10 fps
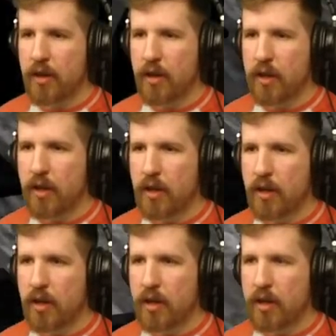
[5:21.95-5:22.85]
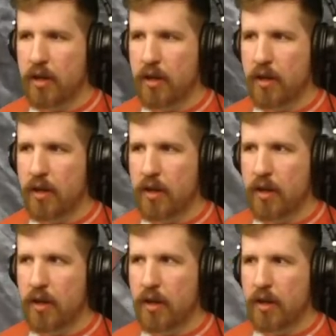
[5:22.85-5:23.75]

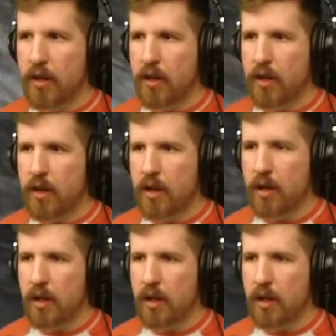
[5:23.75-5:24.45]
Nothing is said.